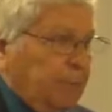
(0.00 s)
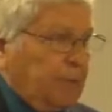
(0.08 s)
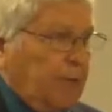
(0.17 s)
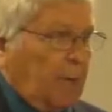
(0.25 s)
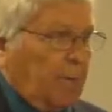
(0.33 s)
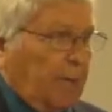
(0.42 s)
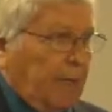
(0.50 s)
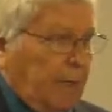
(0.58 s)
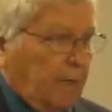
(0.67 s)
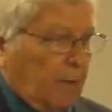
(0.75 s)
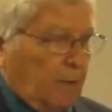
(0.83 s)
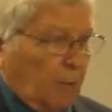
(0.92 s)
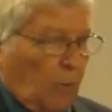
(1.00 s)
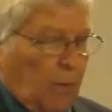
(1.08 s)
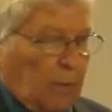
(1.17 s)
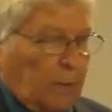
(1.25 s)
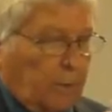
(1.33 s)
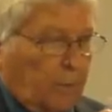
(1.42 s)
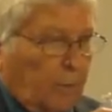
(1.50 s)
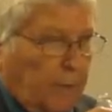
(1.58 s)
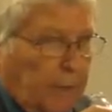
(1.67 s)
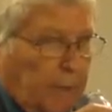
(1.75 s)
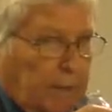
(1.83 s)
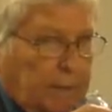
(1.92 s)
would come and hand her the water to drink,